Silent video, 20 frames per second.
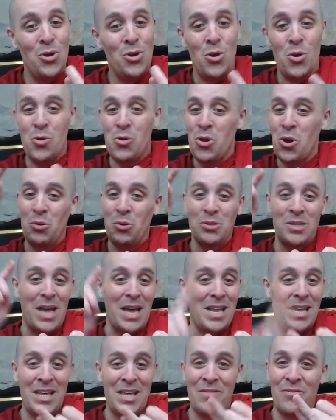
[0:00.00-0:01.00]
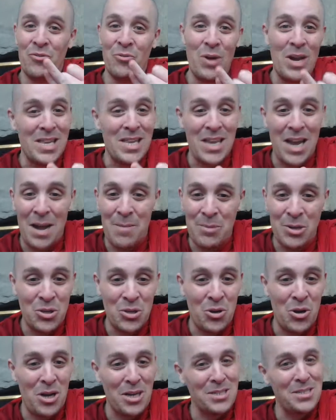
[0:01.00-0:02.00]
who knows how to give great Dhamma
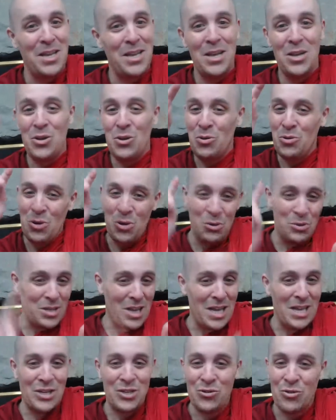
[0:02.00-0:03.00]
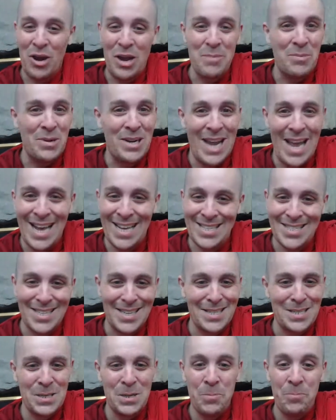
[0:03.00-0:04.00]
talks, who knows how to train
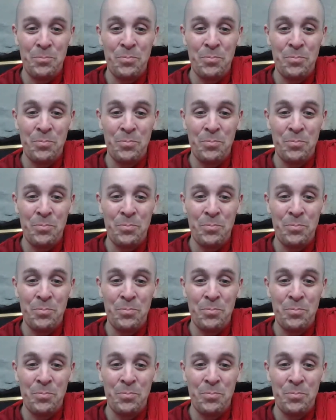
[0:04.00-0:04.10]
monastics.